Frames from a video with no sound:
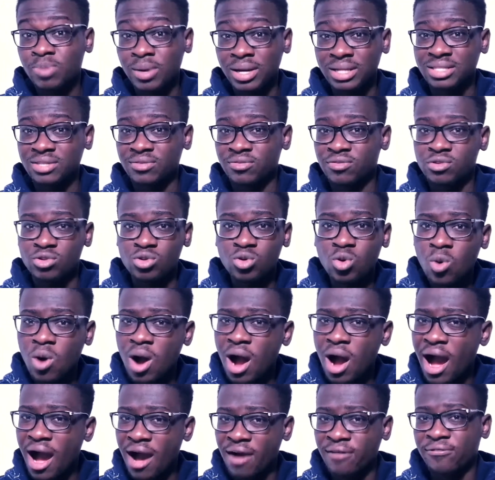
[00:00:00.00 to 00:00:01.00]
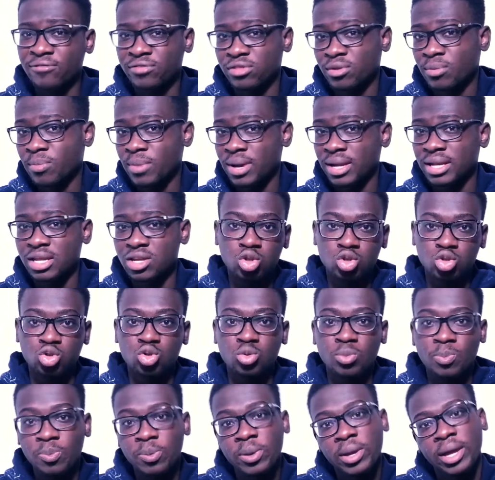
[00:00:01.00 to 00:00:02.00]
But if you don't have the money
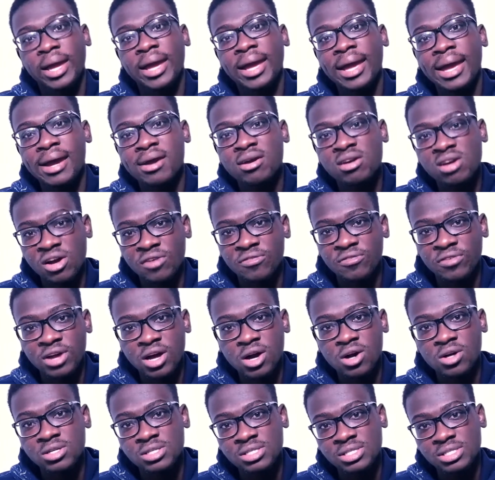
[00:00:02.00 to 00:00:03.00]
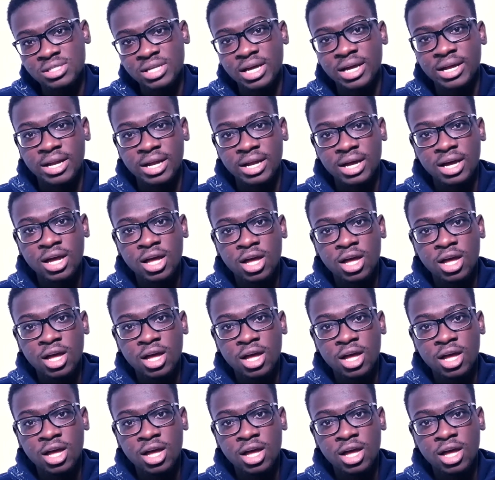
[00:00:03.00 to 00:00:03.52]
to pay a graphical designer